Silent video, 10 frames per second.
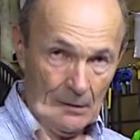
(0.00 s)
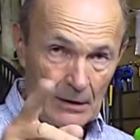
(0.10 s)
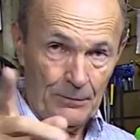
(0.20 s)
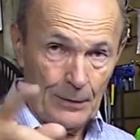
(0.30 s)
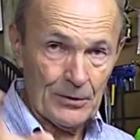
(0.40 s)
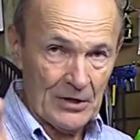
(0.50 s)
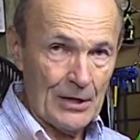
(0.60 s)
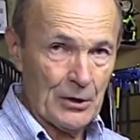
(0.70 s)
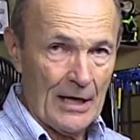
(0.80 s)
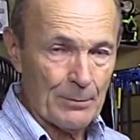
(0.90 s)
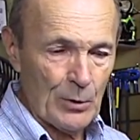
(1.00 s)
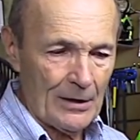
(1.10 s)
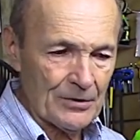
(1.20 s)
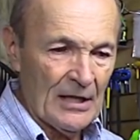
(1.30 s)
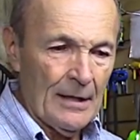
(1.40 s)
Fill station
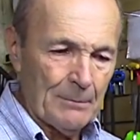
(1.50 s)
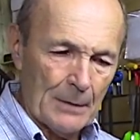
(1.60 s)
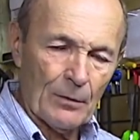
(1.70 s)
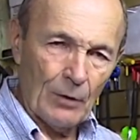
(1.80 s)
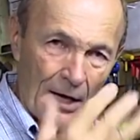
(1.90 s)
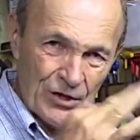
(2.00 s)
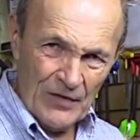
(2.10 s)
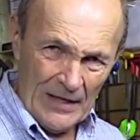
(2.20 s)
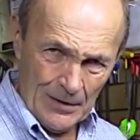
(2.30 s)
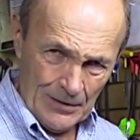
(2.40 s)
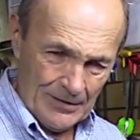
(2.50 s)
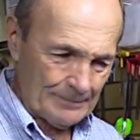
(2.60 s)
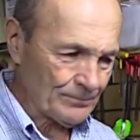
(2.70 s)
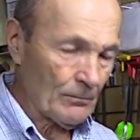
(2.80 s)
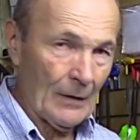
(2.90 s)
operators, people lost fingers,
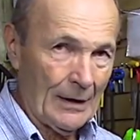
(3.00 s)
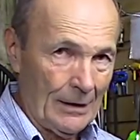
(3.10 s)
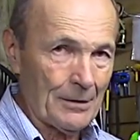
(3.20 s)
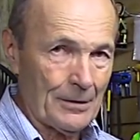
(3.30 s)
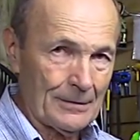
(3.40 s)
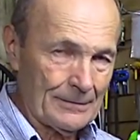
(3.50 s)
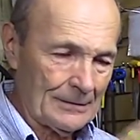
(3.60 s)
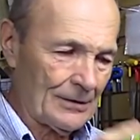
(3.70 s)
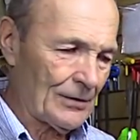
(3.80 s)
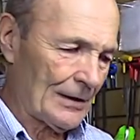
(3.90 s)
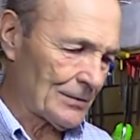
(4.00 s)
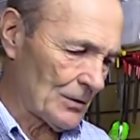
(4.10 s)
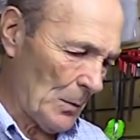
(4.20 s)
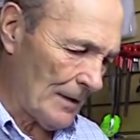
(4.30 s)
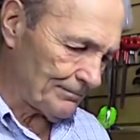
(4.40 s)
and other uh, things as
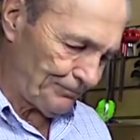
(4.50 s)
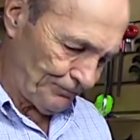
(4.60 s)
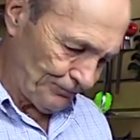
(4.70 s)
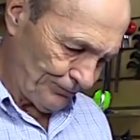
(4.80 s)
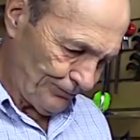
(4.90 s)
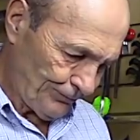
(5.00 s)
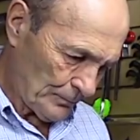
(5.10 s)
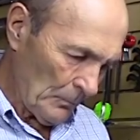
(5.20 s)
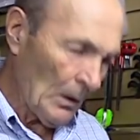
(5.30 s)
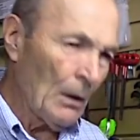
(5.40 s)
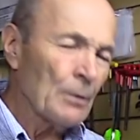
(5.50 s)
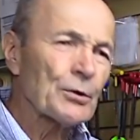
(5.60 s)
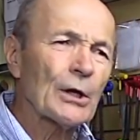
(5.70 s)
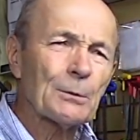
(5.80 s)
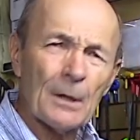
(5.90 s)
well.
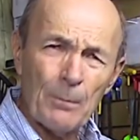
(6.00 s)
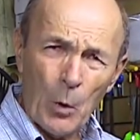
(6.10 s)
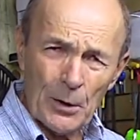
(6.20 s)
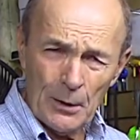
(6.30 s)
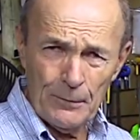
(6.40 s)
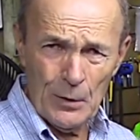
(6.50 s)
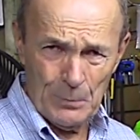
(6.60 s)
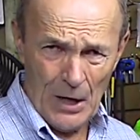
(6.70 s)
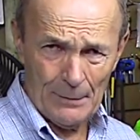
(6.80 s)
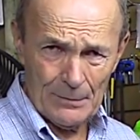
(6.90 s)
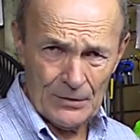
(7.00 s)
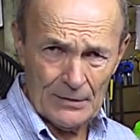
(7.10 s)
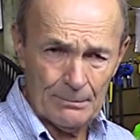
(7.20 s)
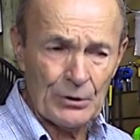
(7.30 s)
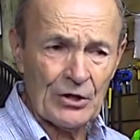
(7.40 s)
So there were more than a few problems,
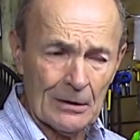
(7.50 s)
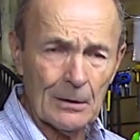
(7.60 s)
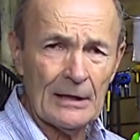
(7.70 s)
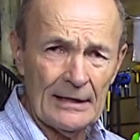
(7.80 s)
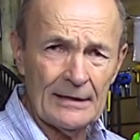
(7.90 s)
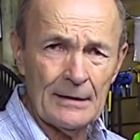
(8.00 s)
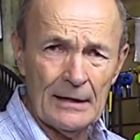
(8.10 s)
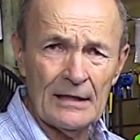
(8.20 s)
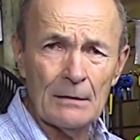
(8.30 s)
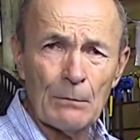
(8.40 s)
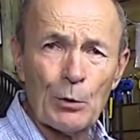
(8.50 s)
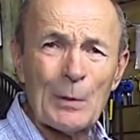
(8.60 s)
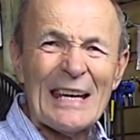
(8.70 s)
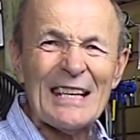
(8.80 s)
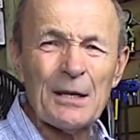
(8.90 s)
particularly in, in the
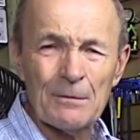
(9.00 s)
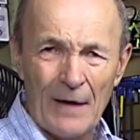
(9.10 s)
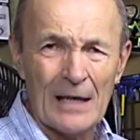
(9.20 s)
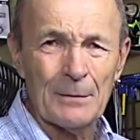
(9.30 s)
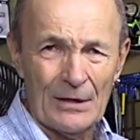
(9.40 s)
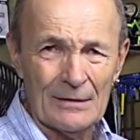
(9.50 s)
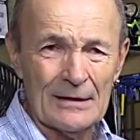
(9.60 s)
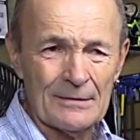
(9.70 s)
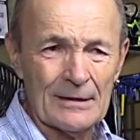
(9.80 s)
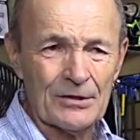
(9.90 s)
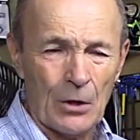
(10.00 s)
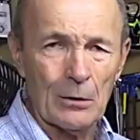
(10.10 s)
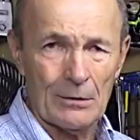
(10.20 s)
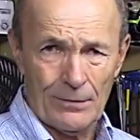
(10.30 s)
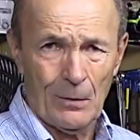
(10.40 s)
marine environment, let's, let's call
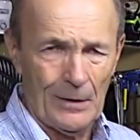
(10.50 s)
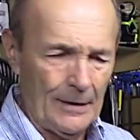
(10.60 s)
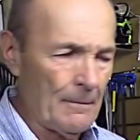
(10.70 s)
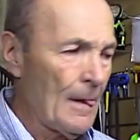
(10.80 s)
it Florida.